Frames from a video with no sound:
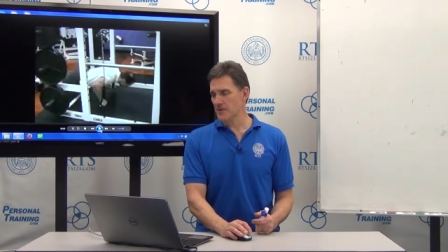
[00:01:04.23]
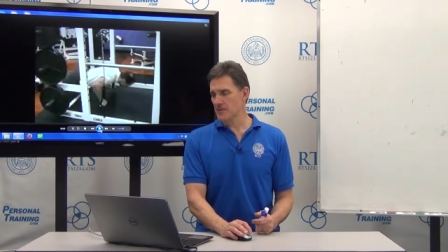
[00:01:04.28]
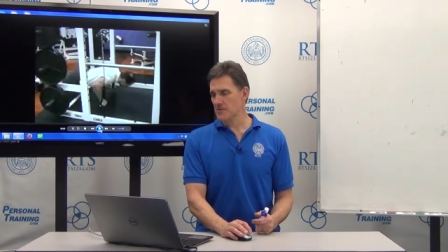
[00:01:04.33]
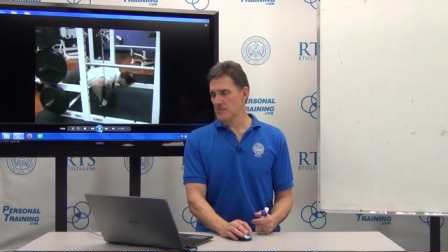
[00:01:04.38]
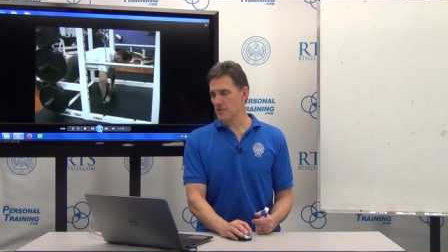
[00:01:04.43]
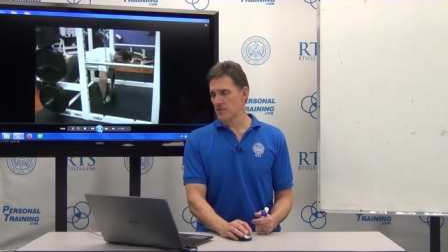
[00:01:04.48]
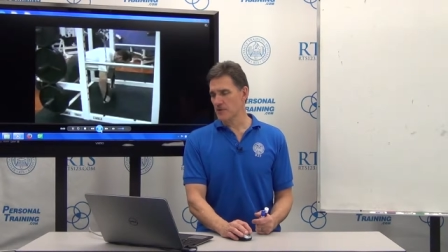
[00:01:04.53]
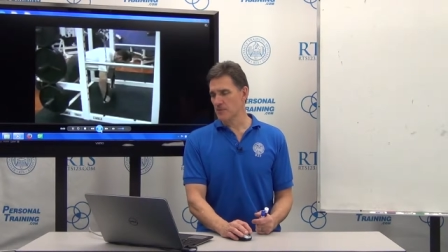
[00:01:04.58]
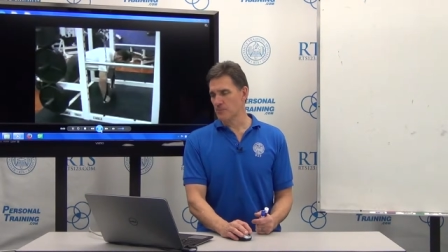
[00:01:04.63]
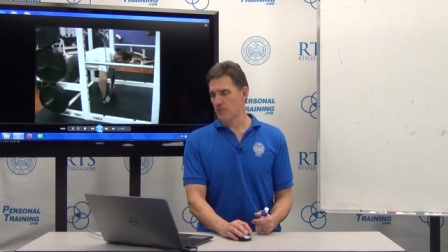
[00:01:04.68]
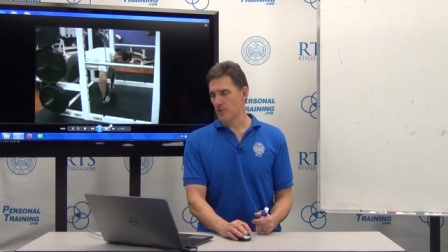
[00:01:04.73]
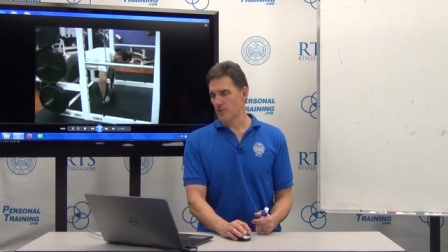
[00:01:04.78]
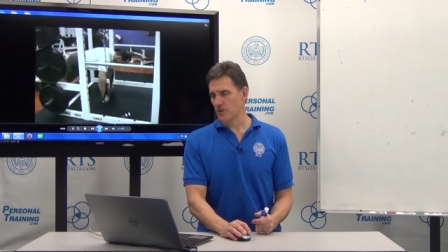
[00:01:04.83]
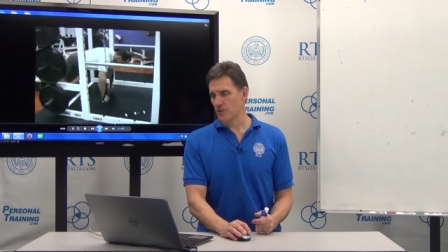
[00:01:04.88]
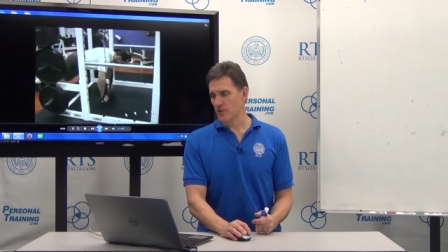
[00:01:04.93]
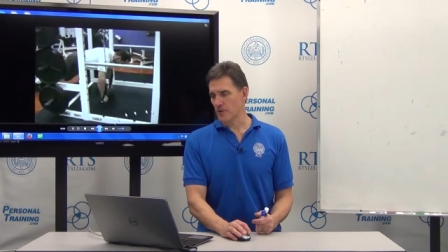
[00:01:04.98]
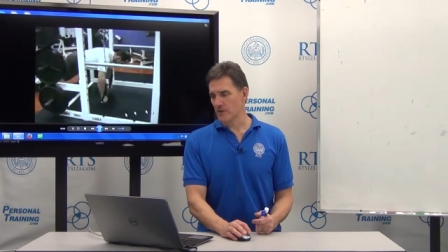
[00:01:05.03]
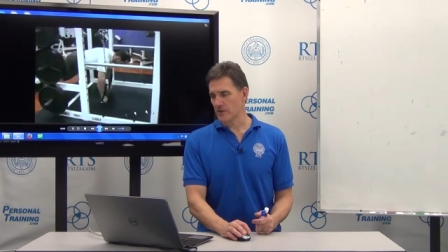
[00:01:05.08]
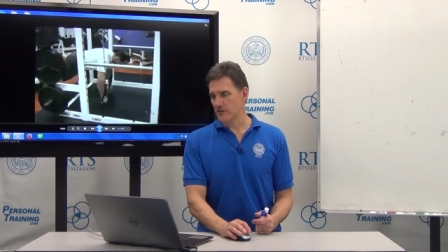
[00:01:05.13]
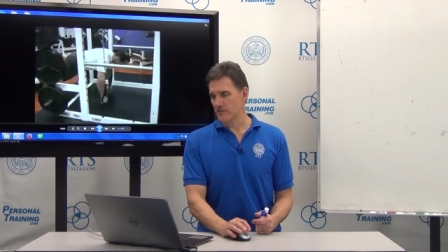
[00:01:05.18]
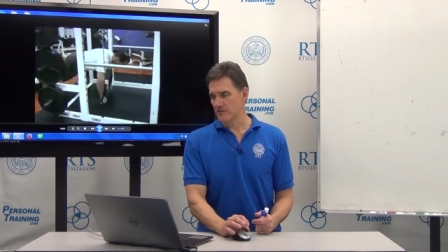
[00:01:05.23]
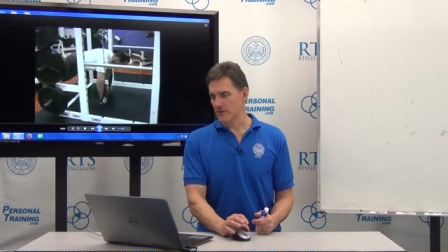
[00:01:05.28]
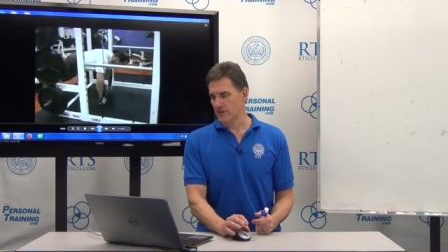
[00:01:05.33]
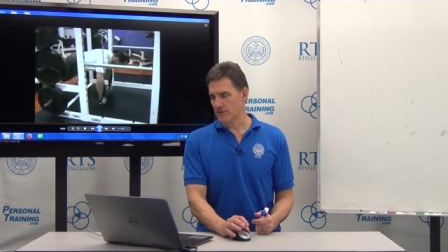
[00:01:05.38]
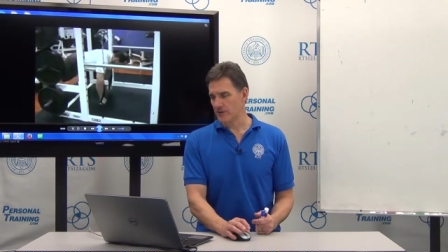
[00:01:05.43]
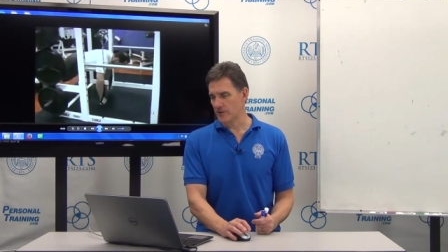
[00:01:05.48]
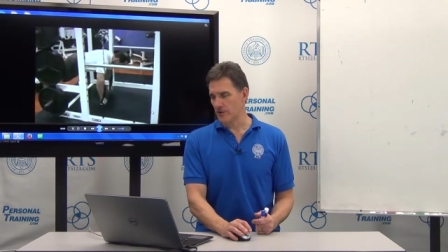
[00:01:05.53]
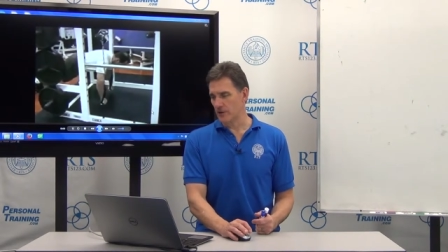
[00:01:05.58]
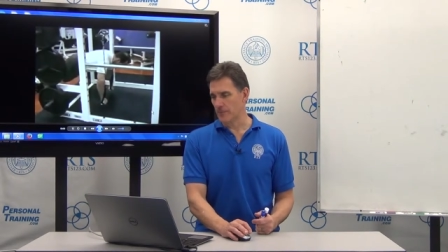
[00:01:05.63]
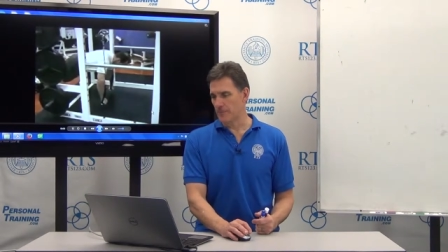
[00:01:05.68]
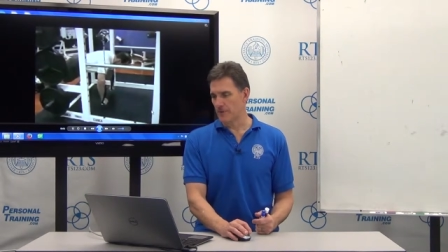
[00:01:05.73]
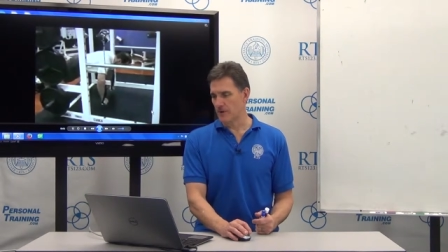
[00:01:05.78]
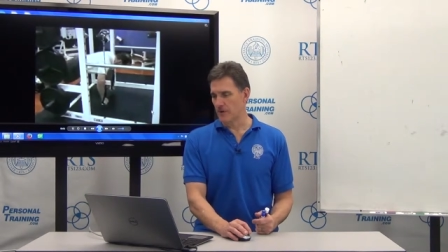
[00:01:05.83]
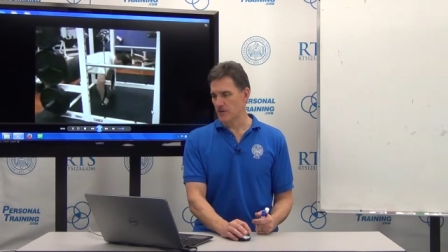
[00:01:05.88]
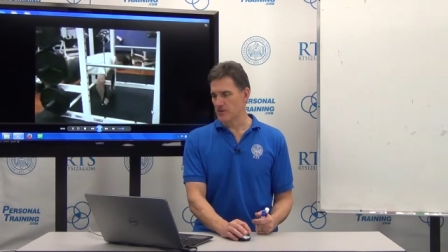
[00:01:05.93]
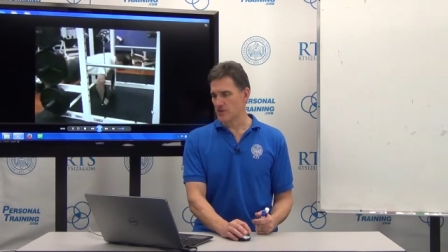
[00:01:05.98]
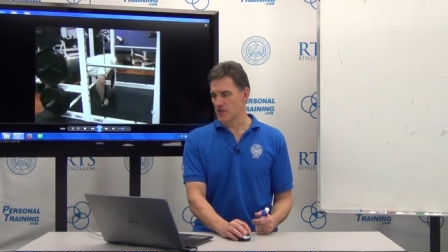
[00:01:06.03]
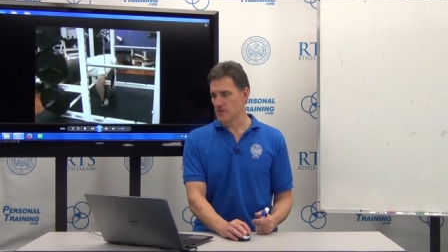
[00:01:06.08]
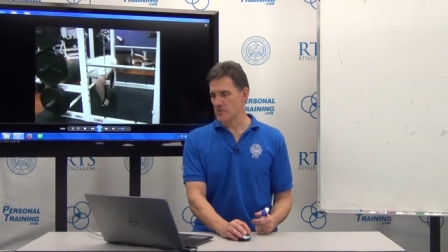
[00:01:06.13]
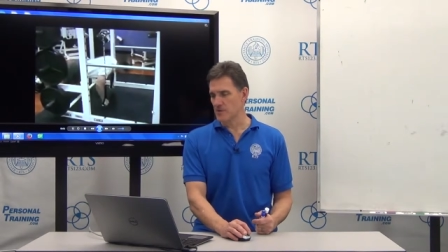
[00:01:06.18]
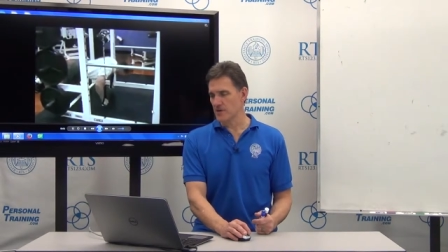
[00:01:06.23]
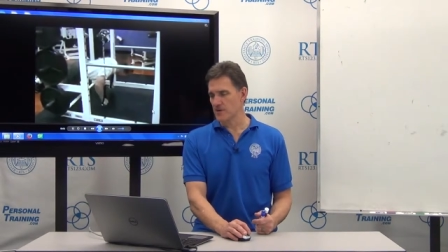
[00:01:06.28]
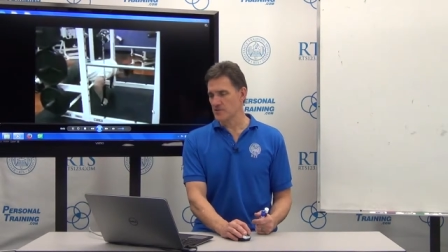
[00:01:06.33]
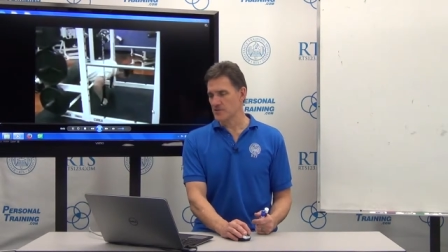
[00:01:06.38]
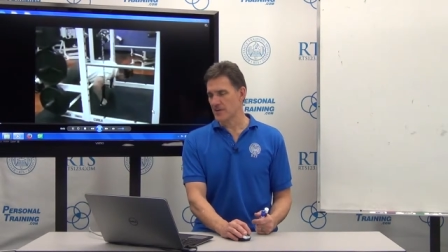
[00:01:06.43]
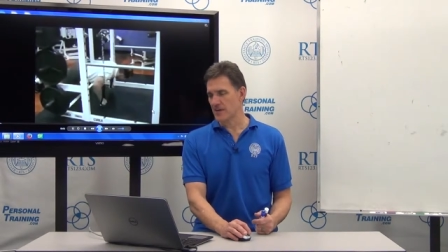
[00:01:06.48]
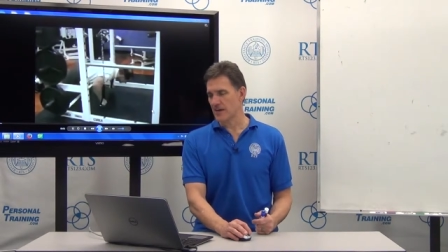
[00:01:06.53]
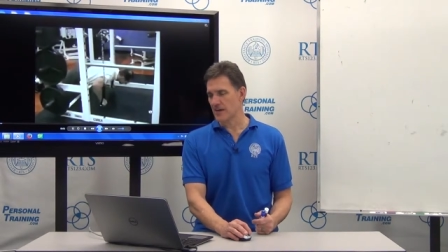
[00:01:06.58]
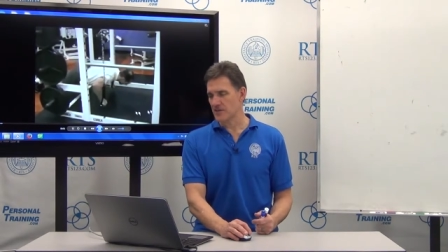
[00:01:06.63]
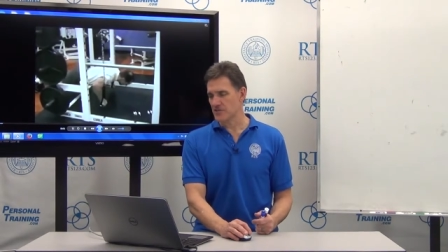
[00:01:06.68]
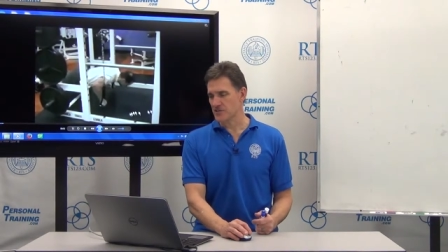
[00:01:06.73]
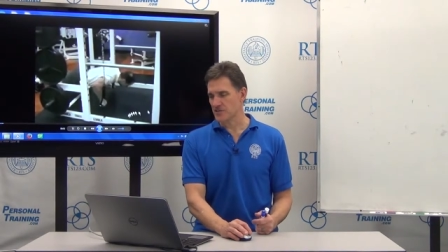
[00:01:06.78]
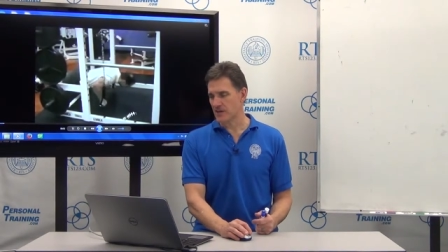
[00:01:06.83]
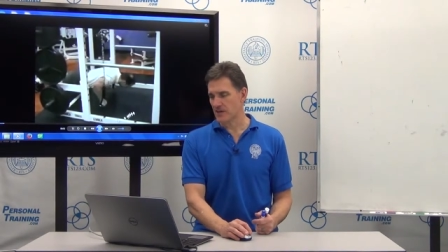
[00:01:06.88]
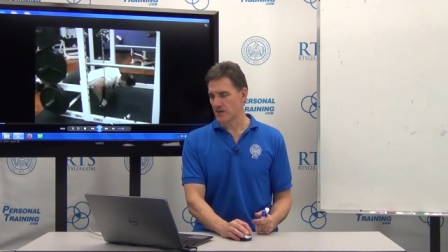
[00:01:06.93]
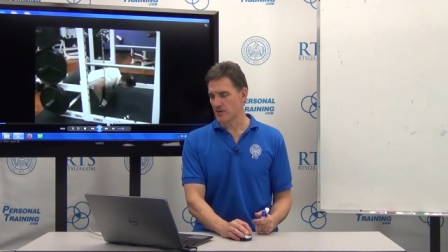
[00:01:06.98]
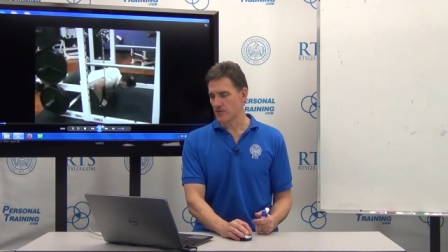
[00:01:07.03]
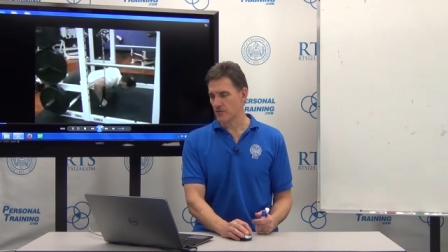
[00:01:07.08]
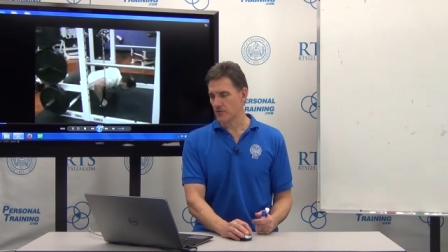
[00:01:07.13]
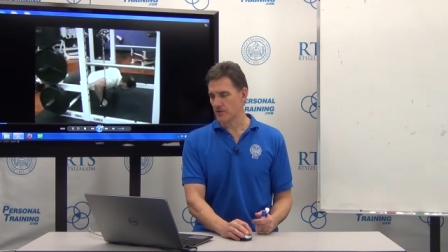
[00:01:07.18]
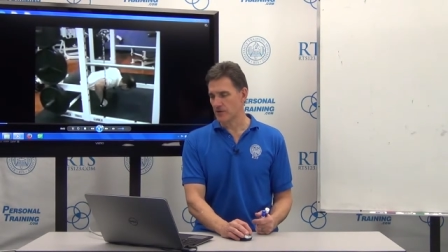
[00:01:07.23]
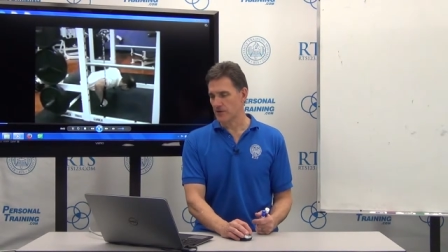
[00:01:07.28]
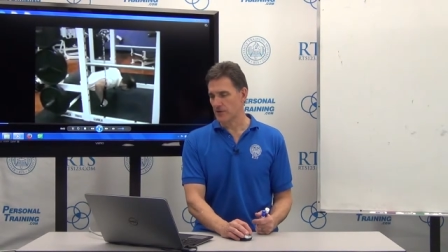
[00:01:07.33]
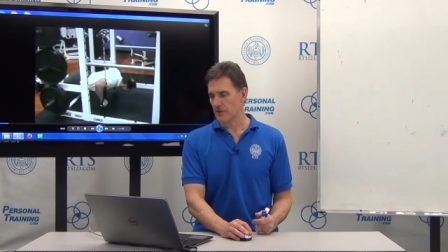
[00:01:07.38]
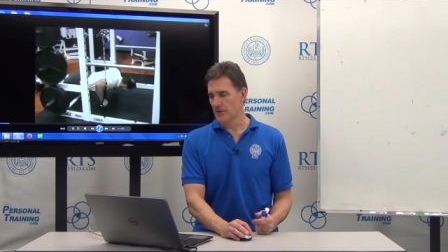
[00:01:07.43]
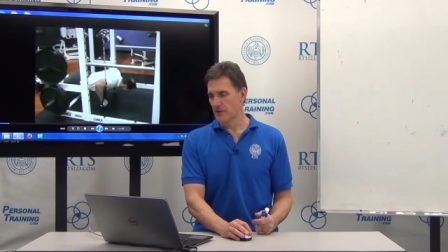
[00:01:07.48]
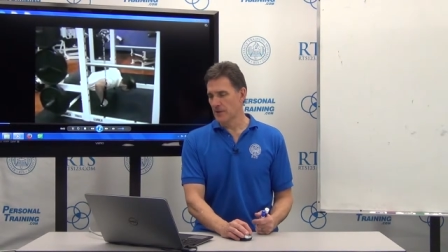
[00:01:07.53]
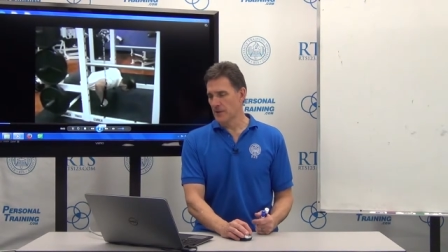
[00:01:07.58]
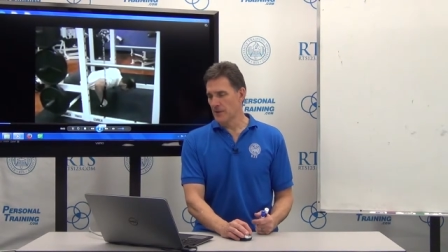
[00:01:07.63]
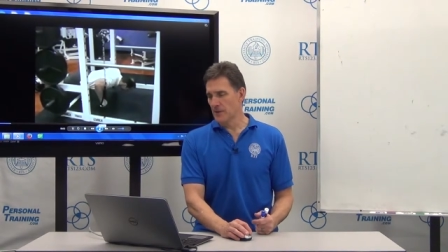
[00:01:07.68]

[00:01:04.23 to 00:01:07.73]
it's pretty poor quality video, I apologize, but here's a guy just kind of doing a,